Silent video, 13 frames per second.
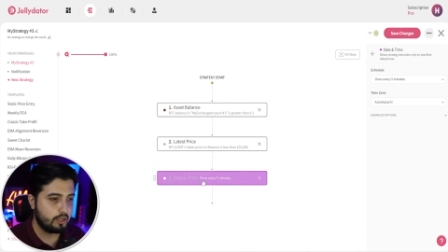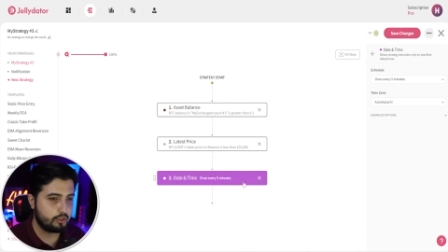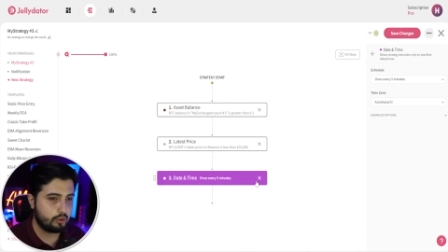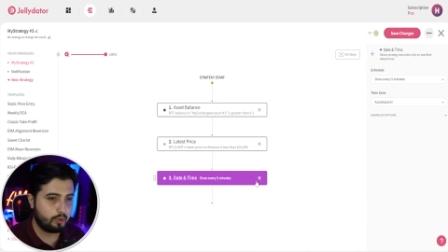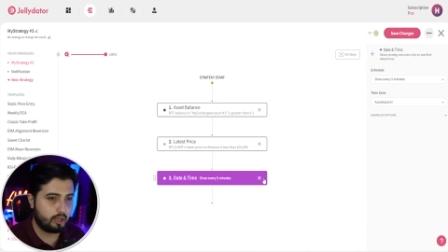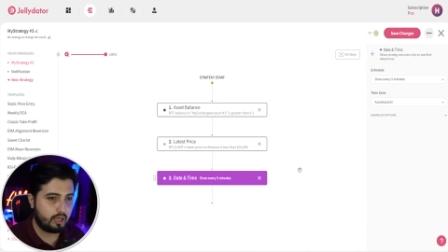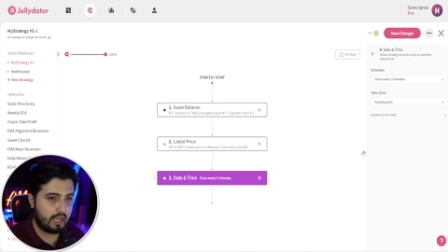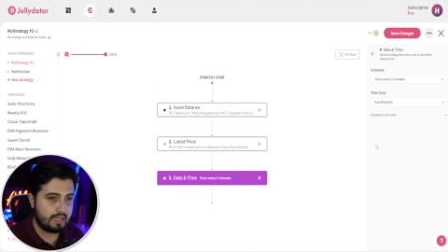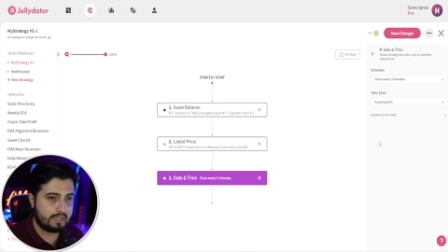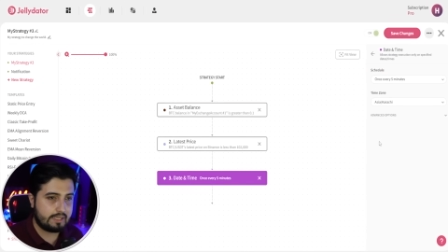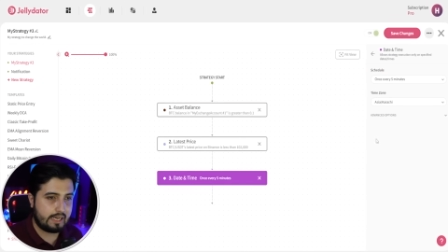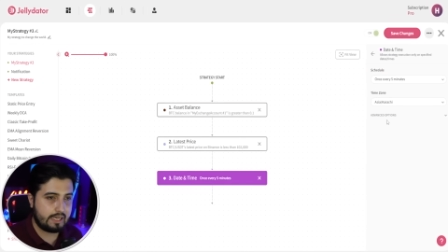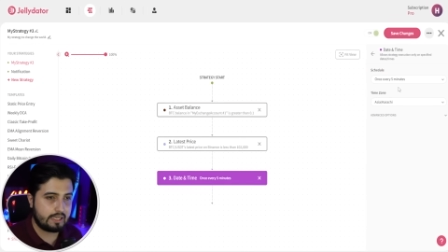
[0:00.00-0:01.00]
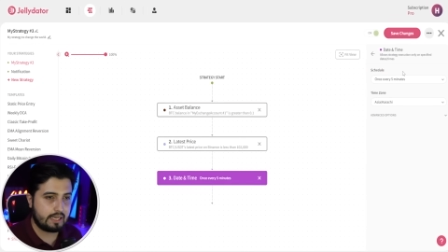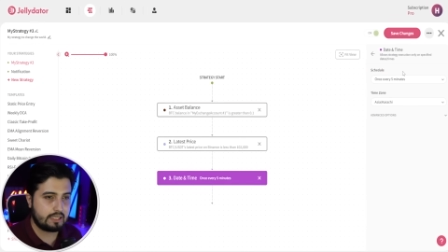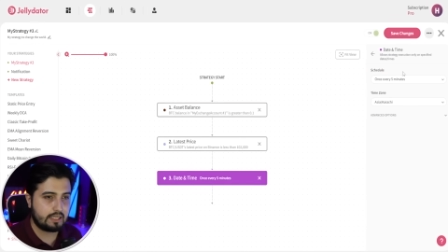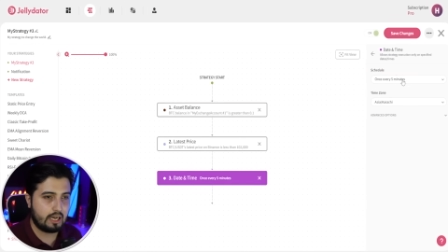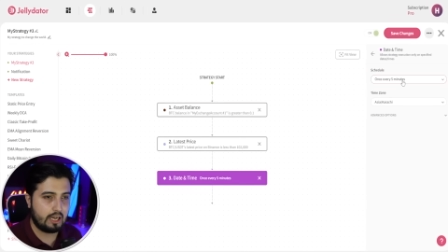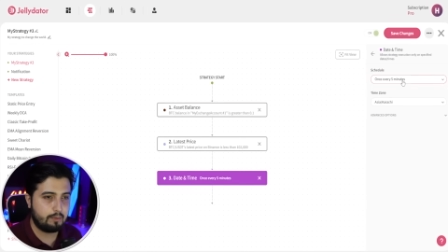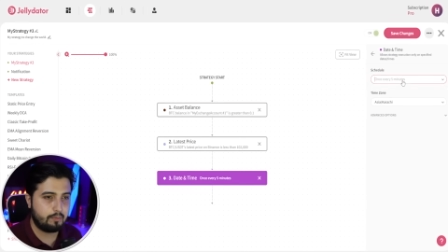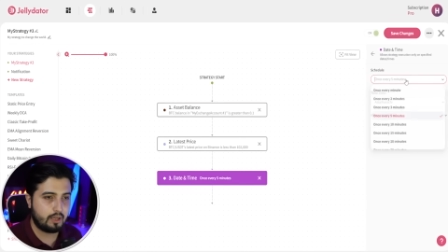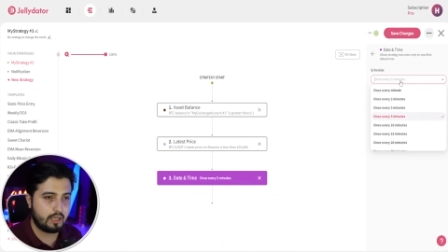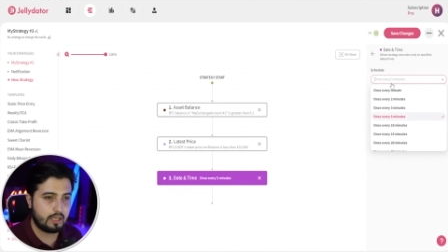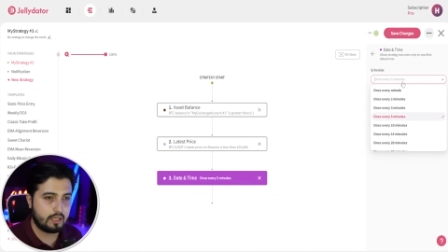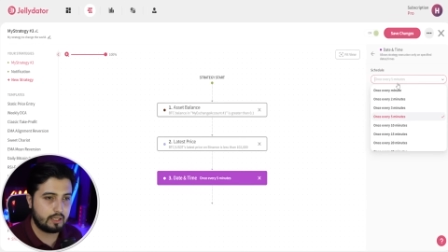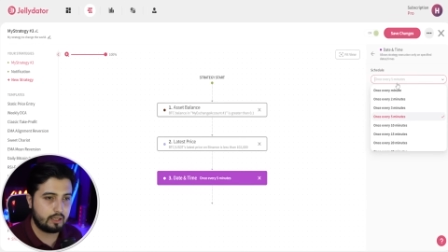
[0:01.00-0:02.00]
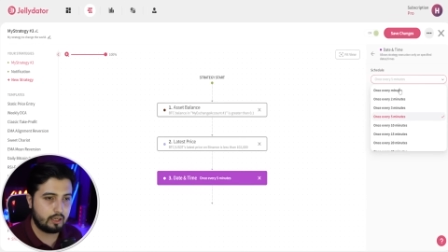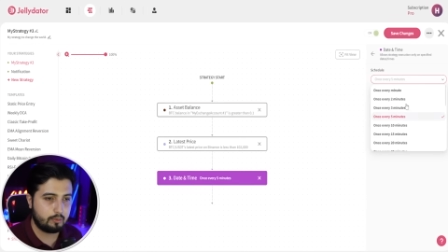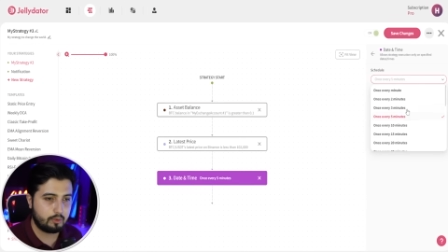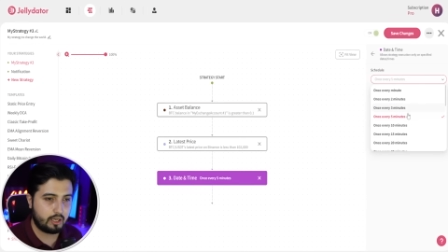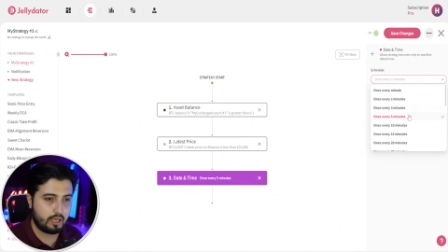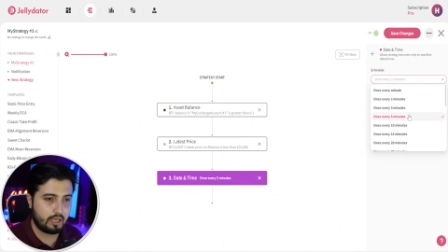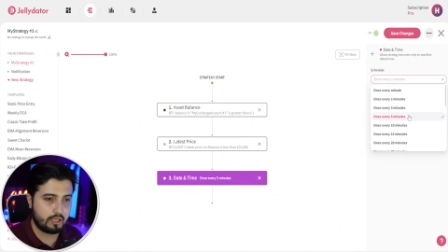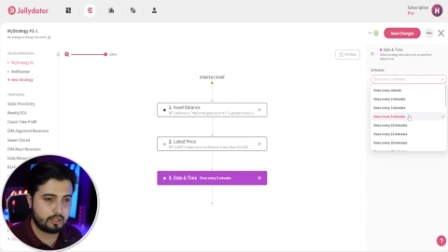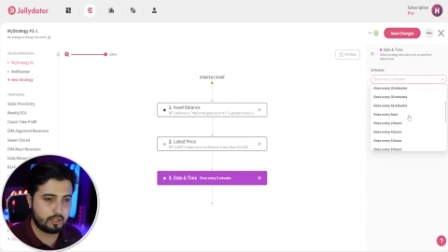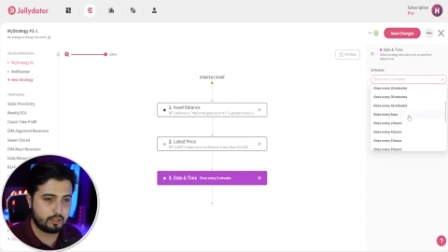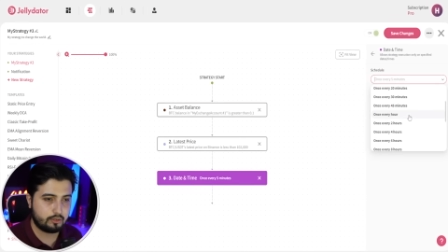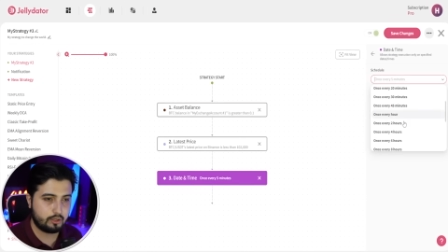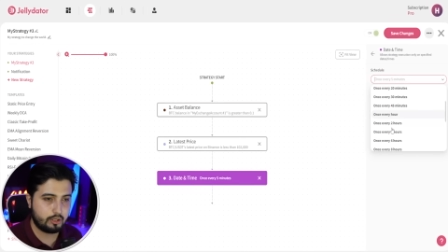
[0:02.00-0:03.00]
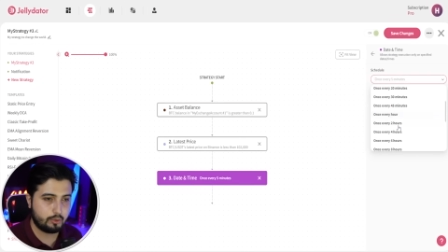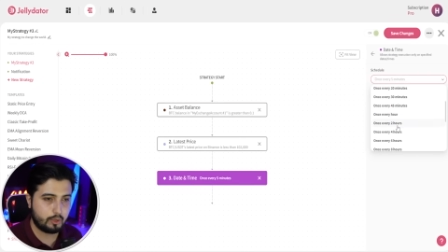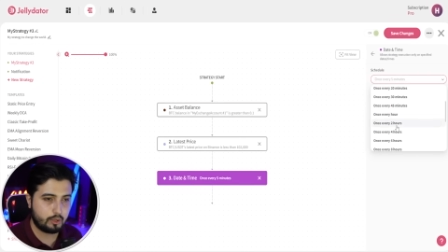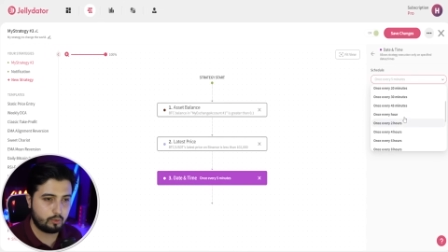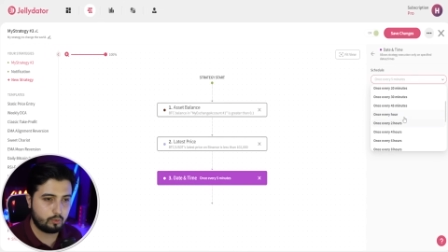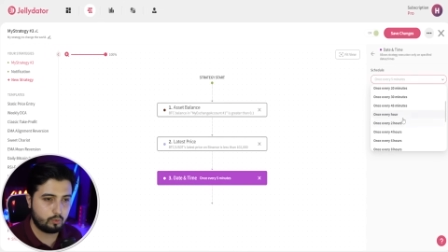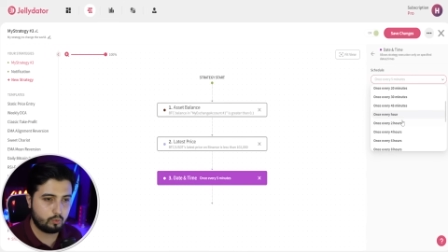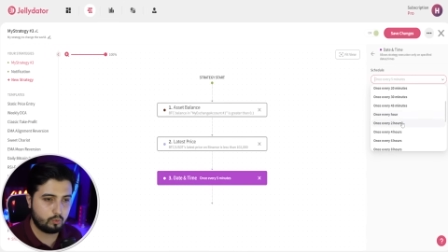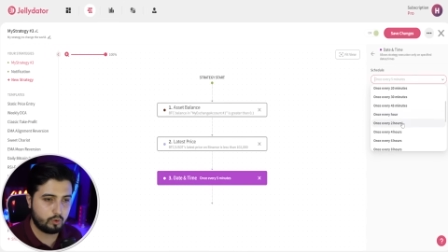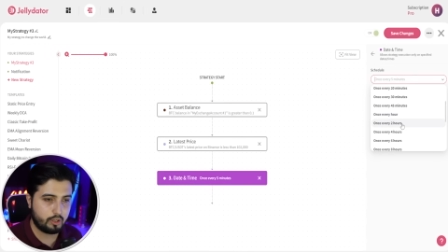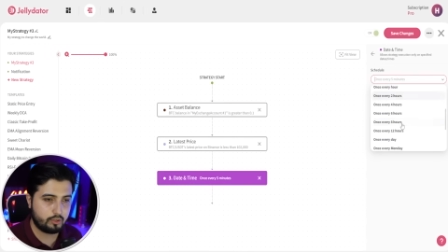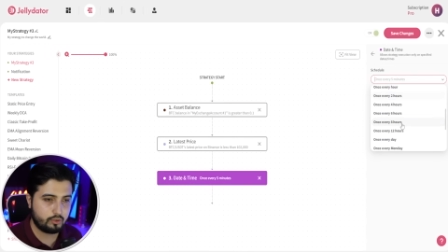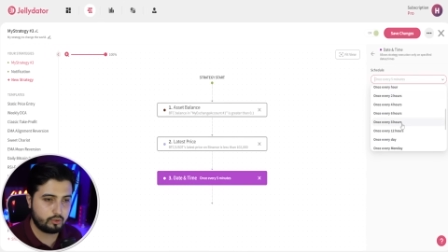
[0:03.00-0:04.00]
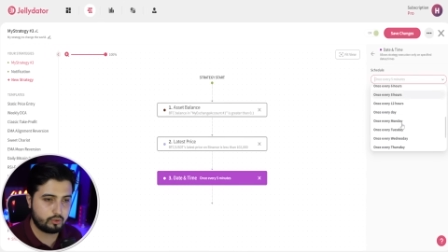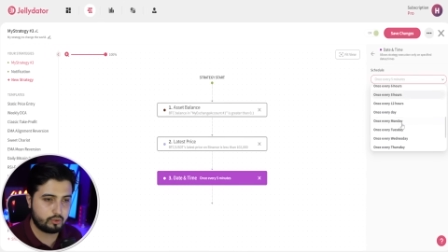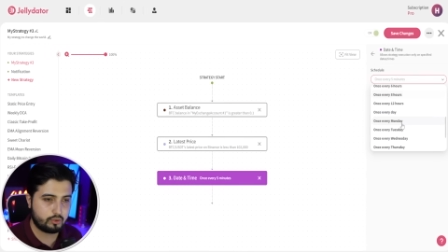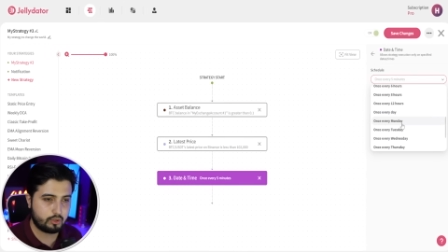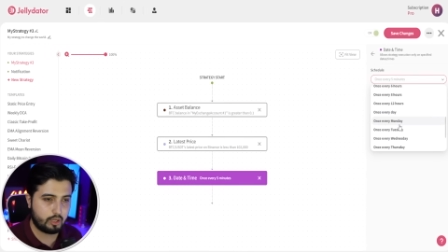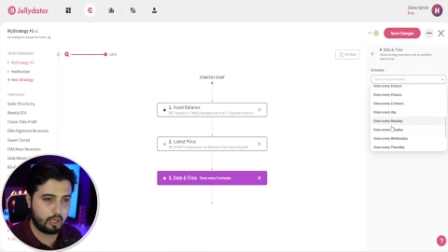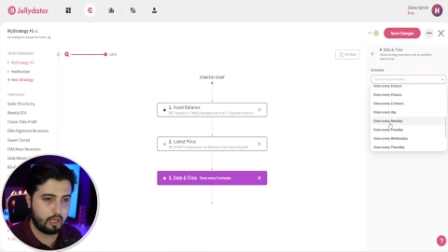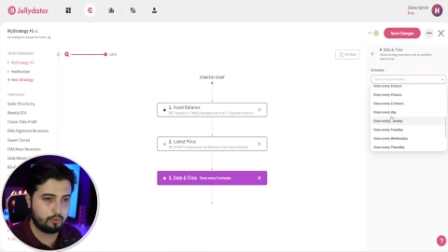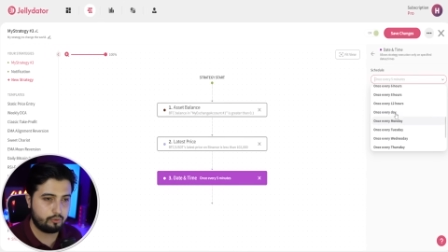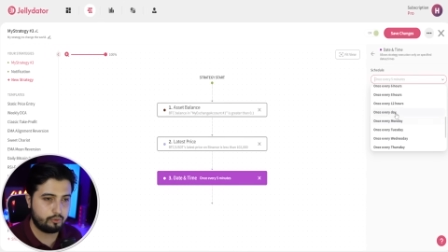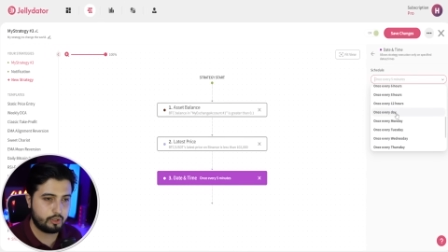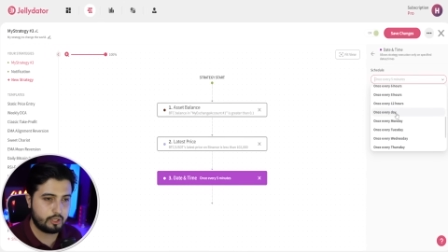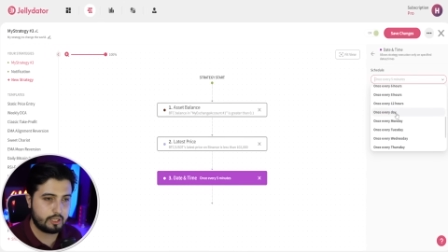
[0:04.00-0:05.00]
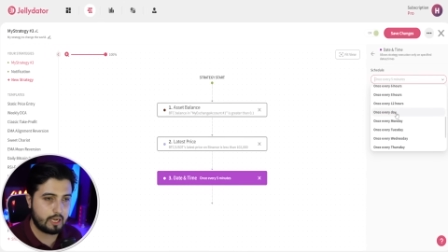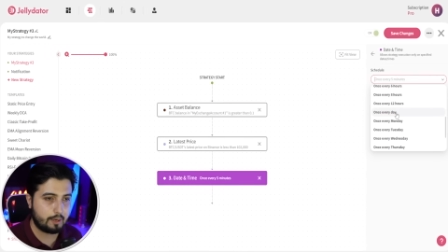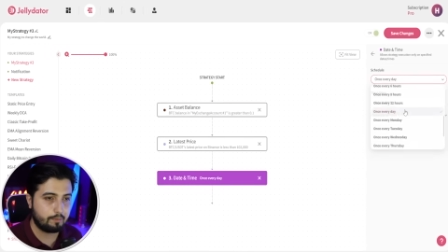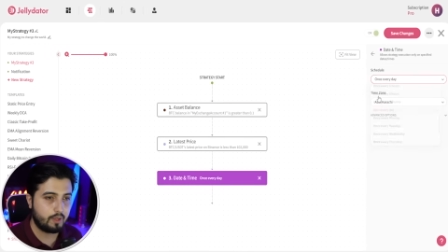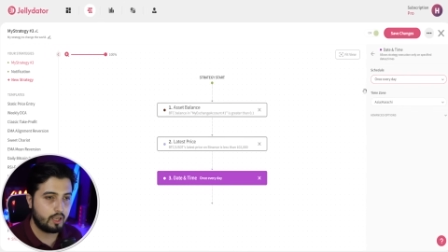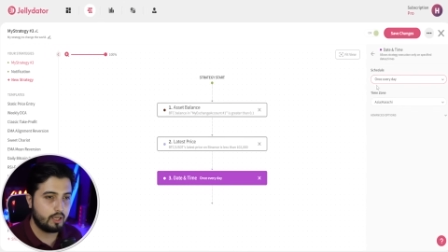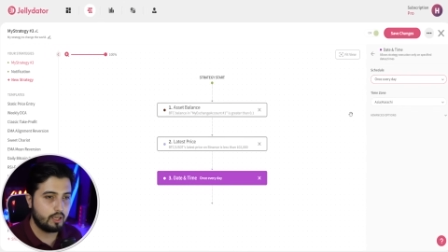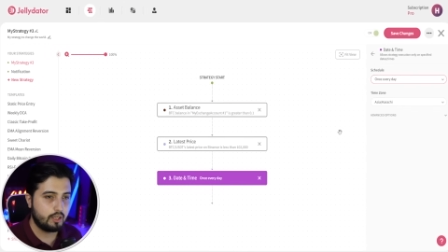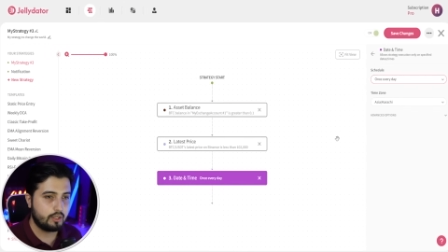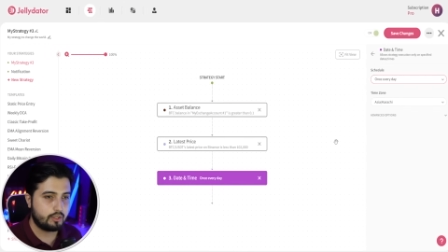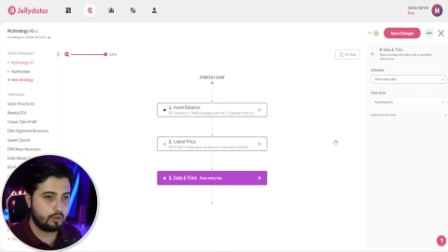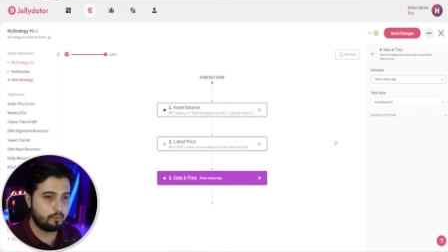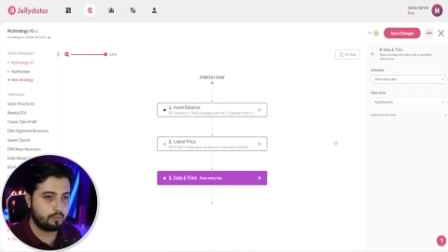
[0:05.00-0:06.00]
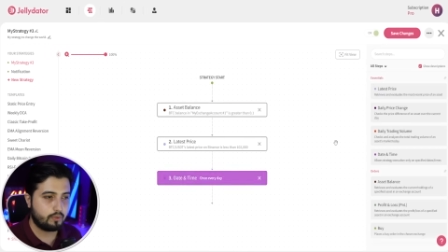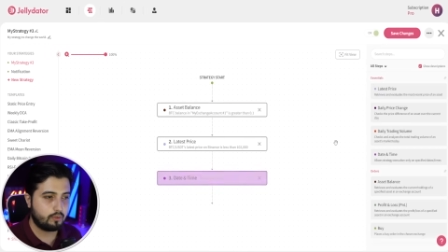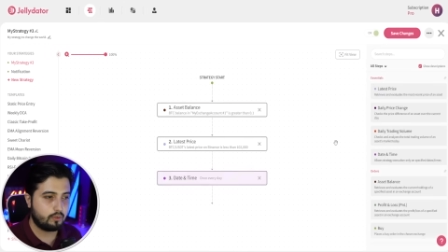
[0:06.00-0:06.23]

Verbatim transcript: So I'm going to add date and time and I'm going to ask it to do it once every day. So